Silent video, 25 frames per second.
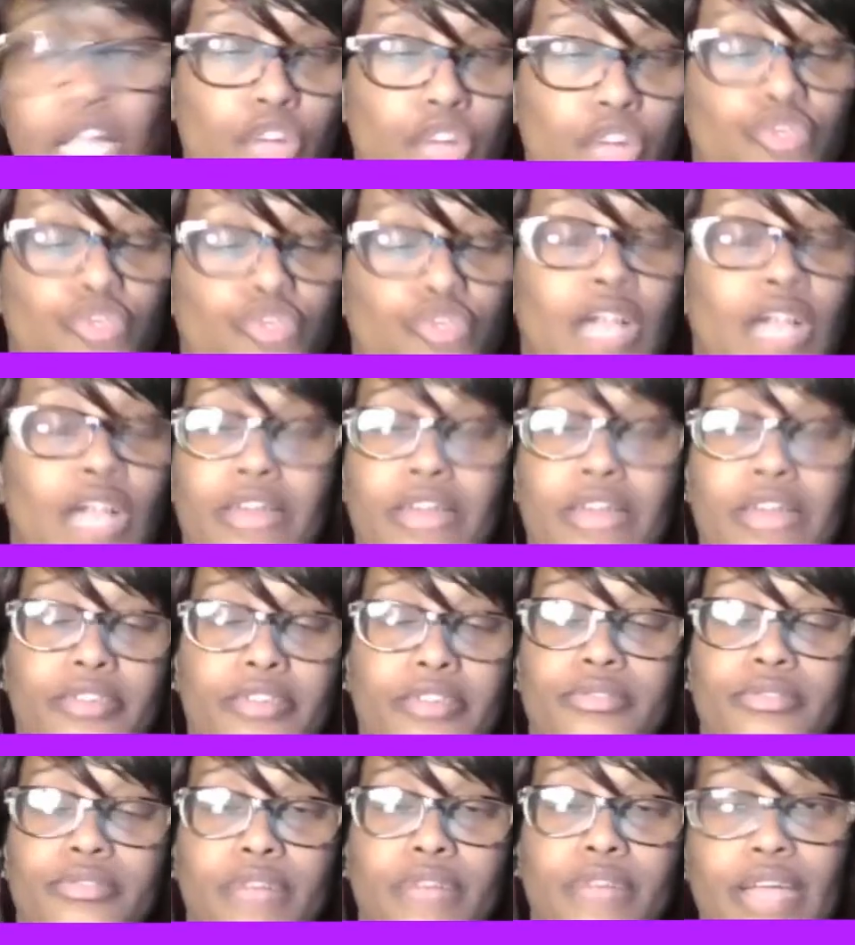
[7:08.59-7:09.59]
not cool either.
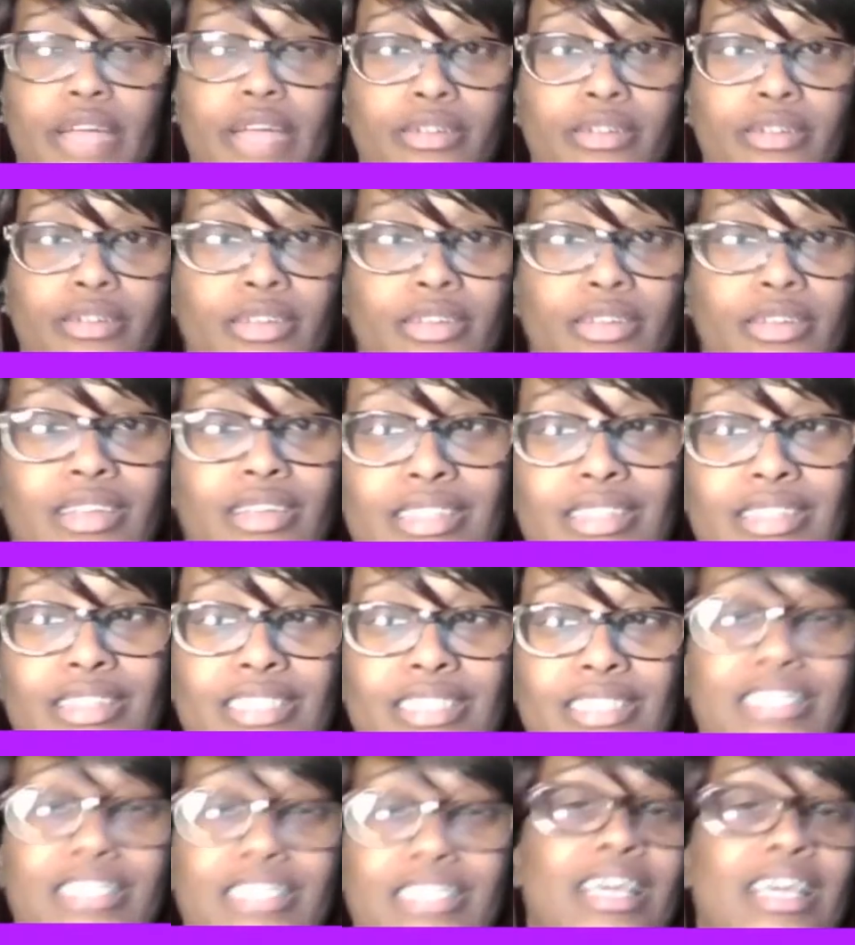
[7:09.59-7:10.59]
Okay,
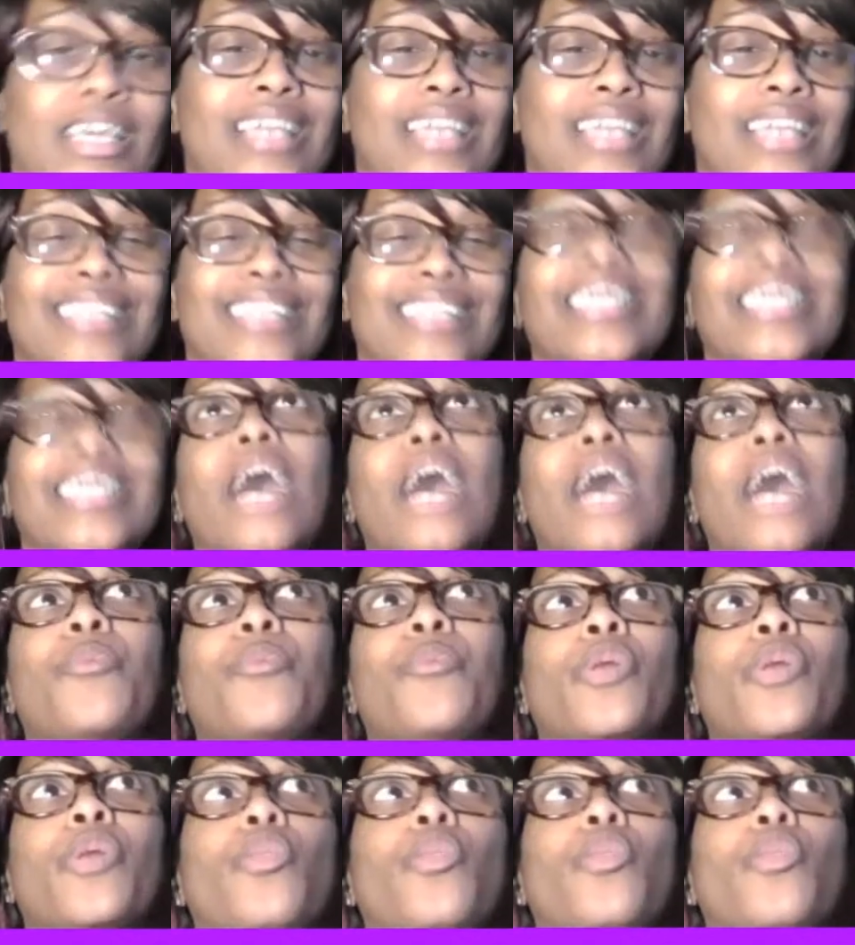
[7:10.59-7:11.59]
that's
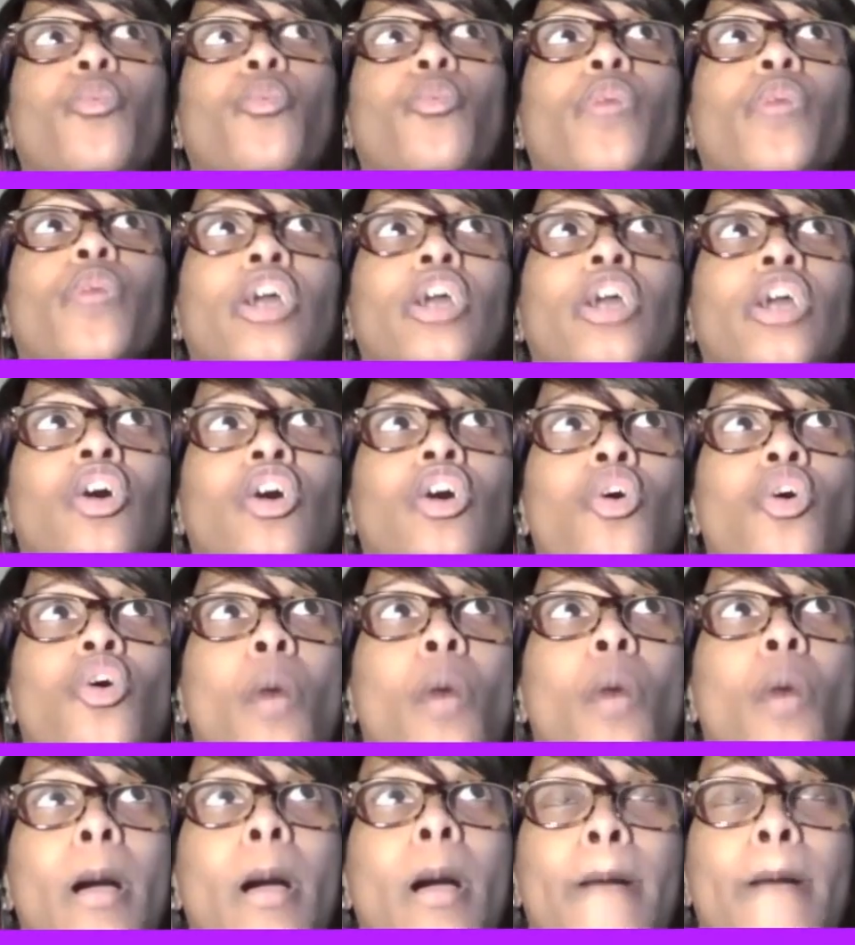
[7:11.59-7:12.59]
not what
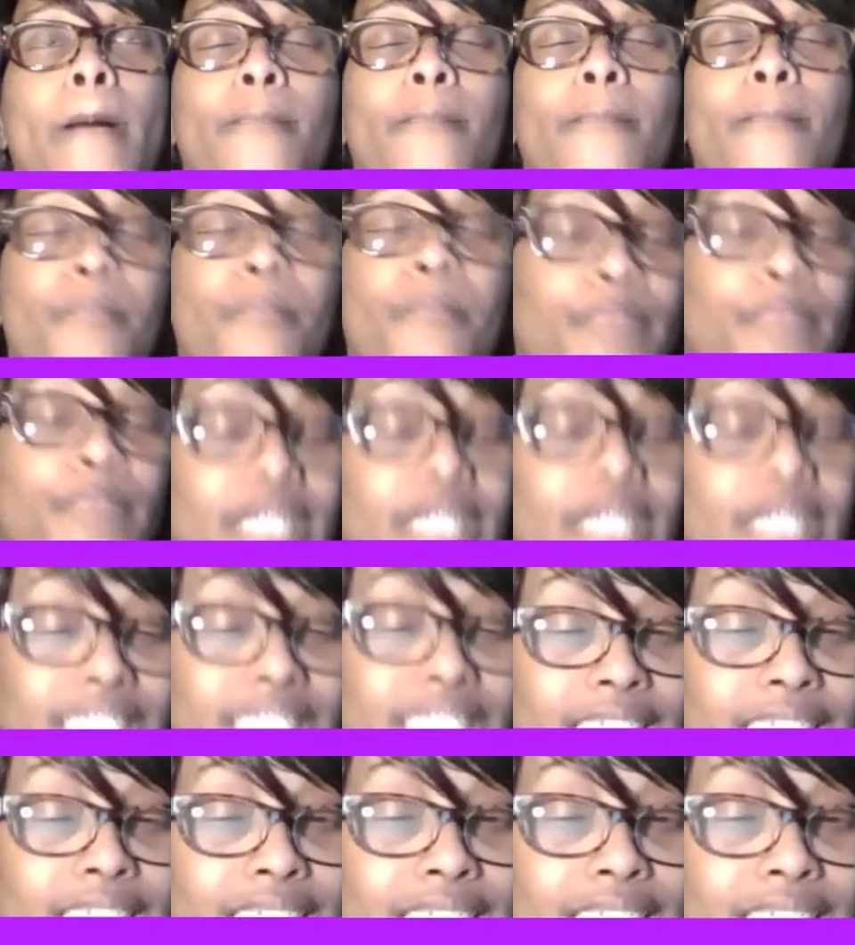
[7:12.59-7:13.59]
real
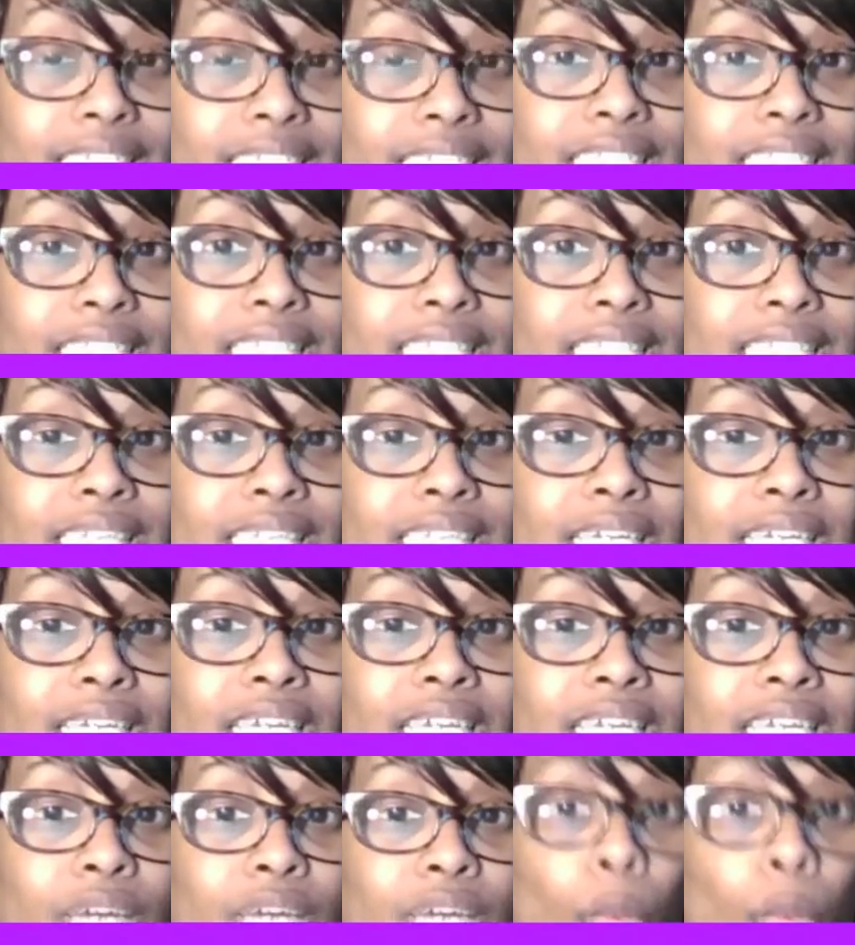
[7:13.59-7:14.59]
business
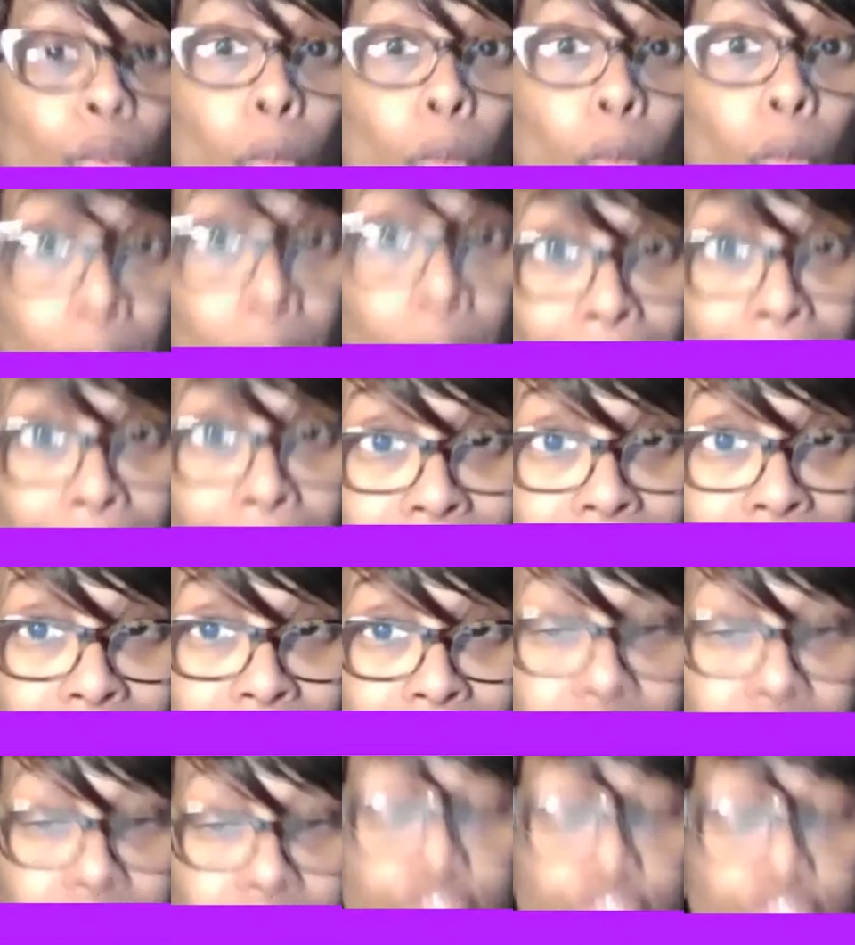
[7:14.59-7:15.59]
women
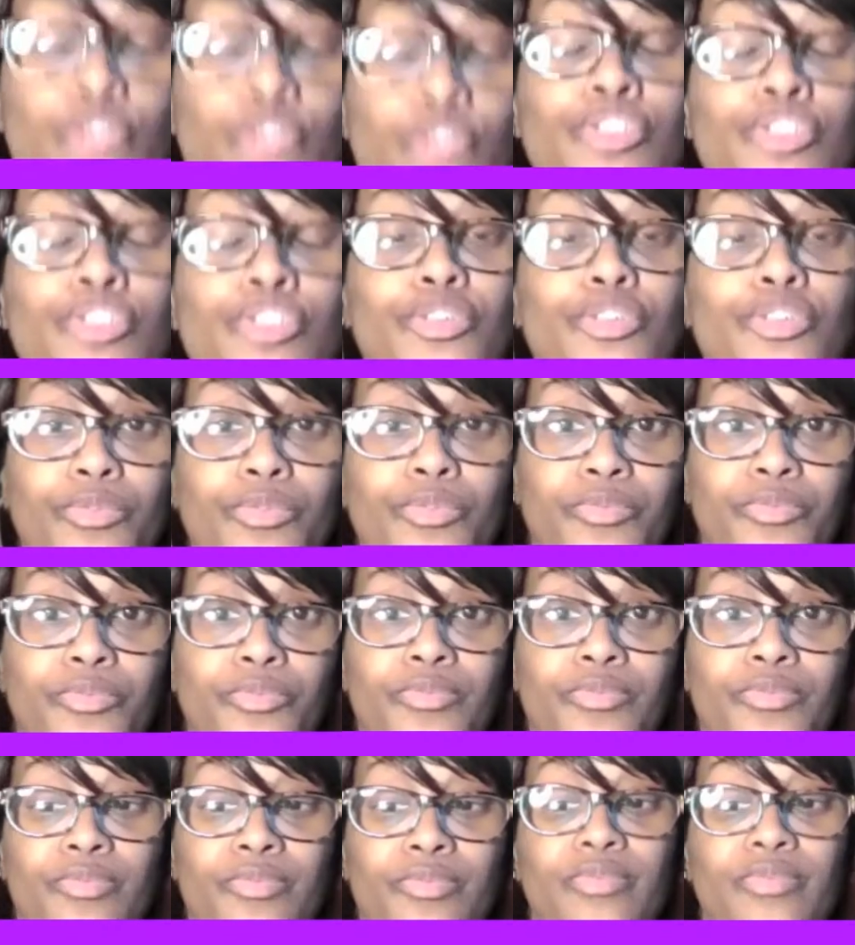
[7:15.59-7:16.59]
do.
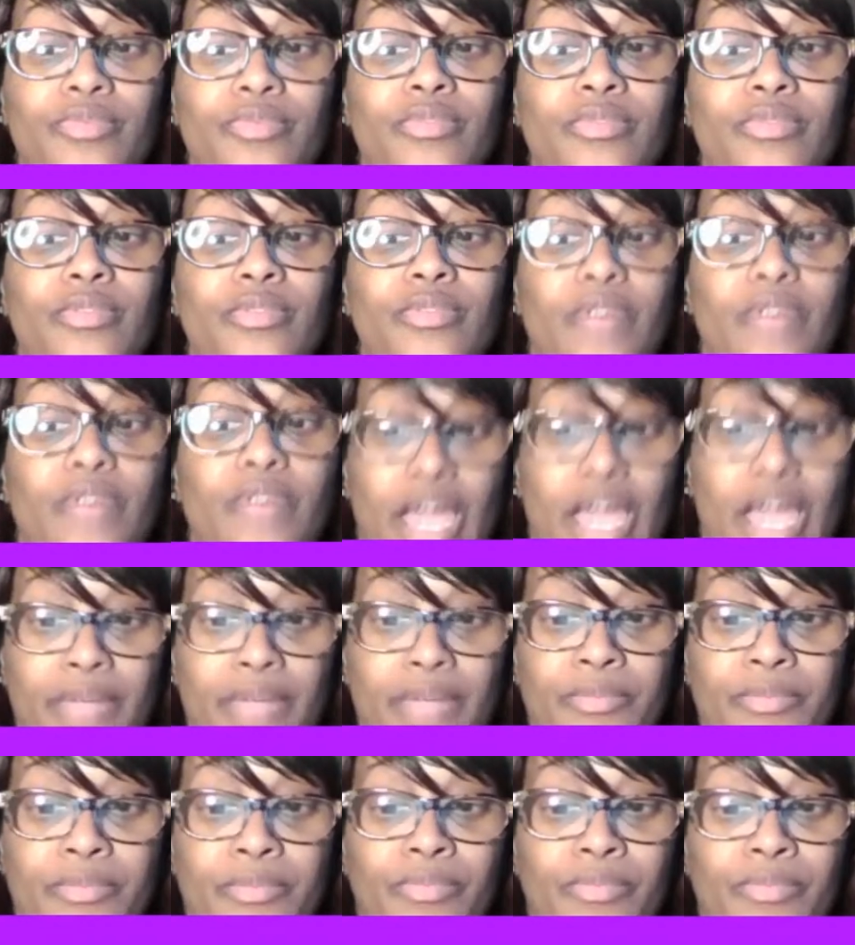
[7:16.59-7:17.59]
Okay,